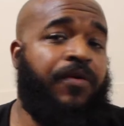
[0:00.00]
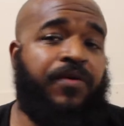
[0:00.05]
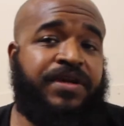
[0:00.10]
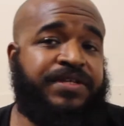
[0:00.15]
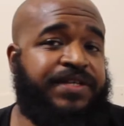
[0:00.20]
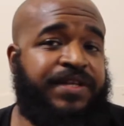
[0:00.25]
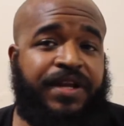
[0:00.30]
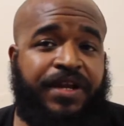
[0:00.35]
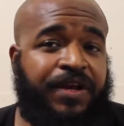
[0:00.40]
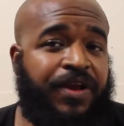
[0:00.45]

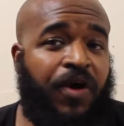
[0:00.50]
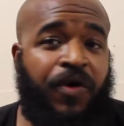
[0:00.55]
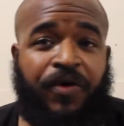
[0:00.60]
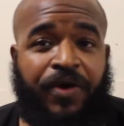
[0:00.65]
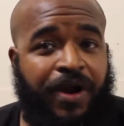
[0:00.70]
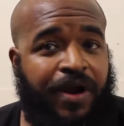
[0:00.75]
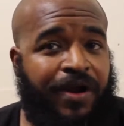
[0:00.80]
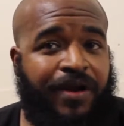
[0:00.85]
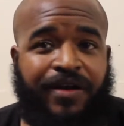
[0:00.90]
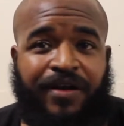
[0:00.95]
wasn't an
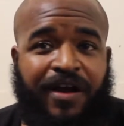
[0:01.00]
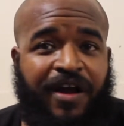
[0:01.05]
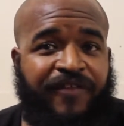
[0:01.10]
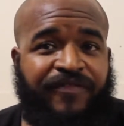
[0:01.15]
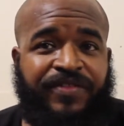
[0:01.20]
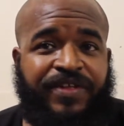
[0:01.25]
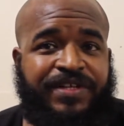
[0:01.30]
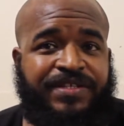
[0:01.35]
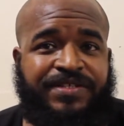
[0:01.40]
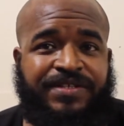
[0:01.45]
owner
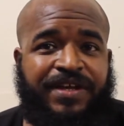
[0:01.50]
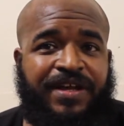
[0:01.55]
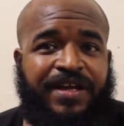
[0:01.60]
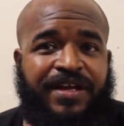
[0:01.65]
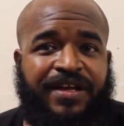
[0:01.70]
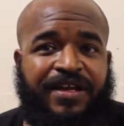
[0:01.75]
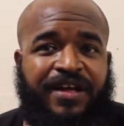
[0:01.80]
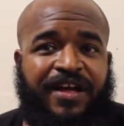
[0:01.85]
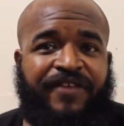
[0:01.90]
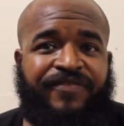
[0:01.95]
of this
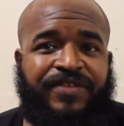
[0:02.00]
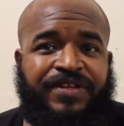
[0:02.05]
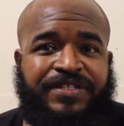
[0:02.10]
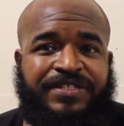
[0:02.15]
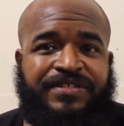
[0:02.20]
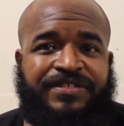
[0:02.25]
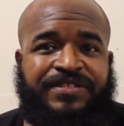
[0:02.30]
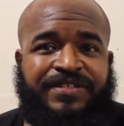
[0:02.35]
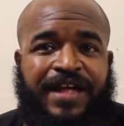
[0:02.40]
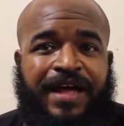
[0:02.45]

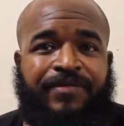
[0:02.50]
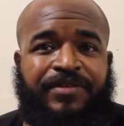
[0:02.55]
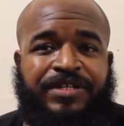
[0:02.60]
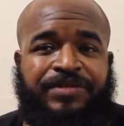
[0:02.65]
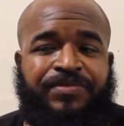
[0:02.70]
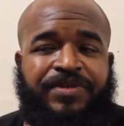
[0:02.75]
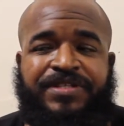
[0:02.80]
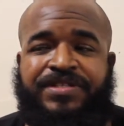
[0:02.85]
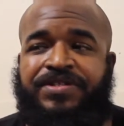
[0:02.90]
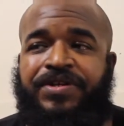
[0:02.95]

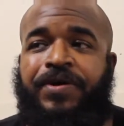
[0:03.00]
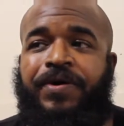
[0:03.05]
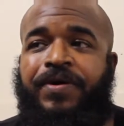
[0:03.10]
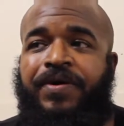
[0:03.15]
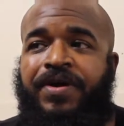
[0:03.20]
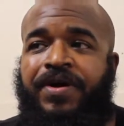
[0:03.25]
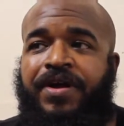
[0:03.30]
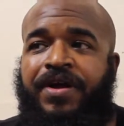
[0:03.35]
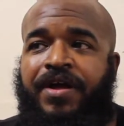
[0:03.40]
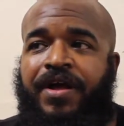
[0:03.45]
establishment.
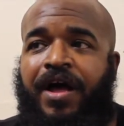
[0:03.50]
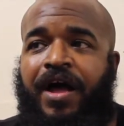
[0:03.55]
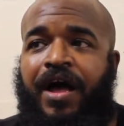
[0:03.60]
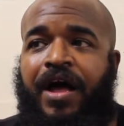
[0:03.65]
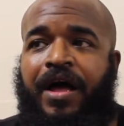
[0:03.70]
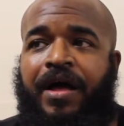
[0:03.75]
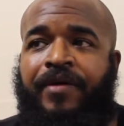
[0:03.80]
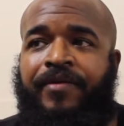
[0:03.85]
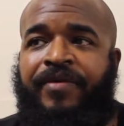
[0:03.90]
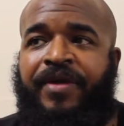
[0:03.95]
So
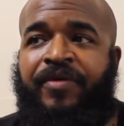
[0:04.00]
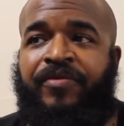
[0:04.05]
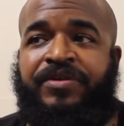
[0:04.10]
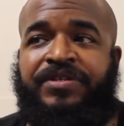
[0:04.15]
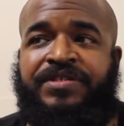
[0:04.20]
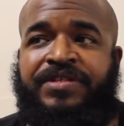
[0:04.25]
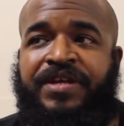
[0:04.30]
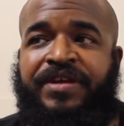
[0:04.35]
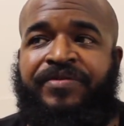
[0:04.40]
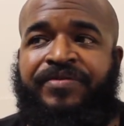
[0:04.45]
it
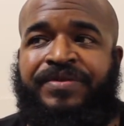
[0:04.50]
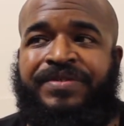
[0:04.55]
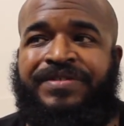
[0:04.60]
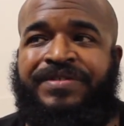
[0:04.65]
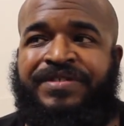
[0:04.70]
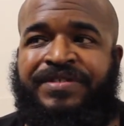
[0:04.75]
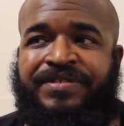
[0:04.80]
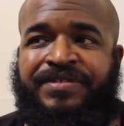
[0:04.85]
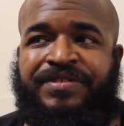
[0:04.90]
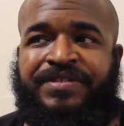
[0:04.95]
was
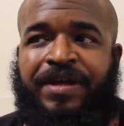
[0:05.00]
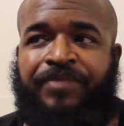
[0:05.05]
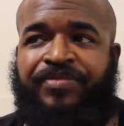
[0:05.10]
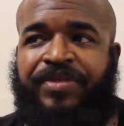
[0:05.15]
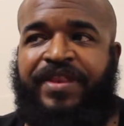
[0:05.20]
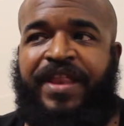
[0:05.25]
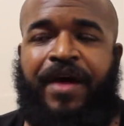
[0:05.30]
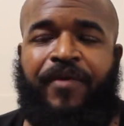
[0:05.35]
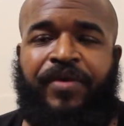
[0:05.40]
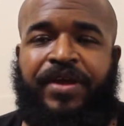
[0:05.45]

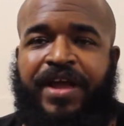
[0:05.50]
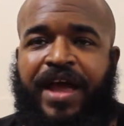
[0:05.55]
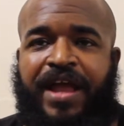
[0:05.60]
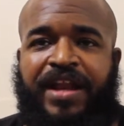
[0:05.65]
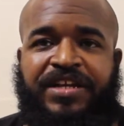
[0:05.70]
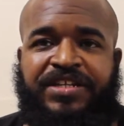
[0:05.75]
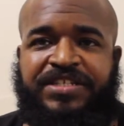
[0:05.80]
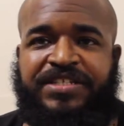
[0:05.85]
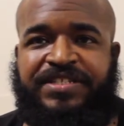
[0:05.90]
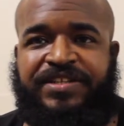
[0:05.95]
something that we
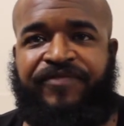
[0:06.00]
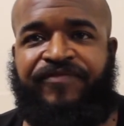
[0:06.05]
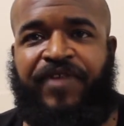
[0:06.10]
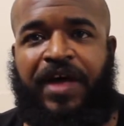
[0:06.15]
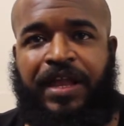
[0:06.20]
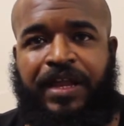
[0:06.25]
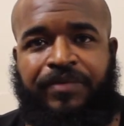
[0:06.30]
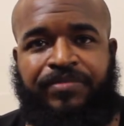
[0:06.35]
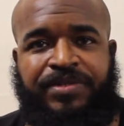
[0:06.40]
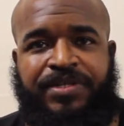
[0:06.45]
kind of just
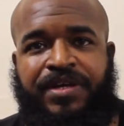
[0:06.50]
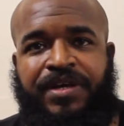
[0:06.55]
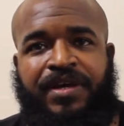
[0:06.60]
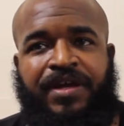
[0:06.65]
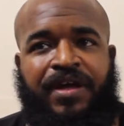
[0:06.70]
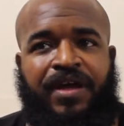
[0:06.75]
developed.